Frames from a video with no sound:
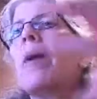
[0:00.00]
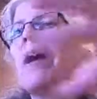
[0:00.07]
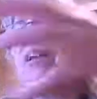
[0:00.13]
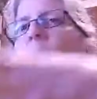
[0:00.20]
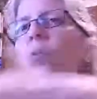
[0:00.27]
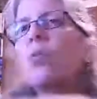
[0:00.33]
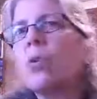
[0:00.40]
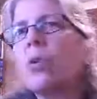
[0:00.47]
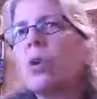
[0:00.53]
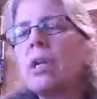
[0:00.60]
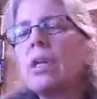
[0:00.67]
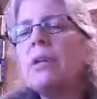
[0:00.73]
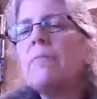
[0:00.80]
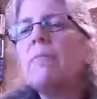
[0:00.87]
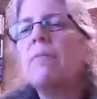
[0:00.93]
labeled
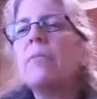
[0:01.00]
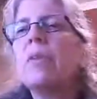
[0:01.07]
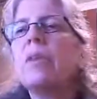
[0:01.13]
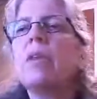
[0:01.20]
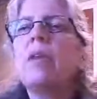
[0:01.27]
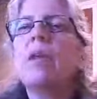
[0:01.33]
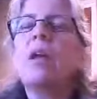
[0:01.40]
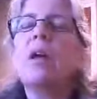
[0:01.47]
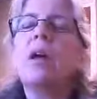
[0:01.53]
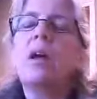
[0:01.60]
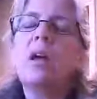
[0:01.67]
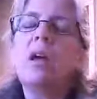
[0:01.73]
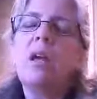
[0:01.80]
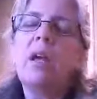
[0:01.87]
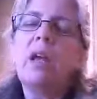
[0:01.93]
minority,
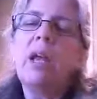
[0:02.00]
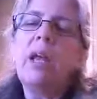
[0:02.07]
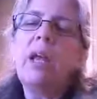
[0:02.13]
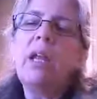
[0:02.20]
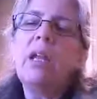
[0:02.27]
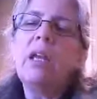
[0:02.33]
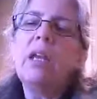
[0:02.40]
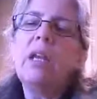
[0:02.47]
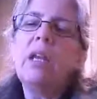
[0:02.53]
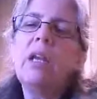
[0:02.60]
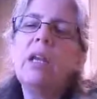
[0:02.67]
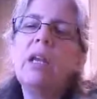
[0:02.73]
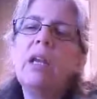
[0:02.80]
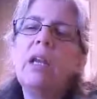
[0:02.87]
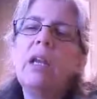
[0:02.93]

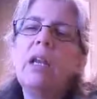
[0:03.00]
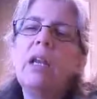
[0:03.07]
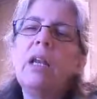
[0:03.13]
and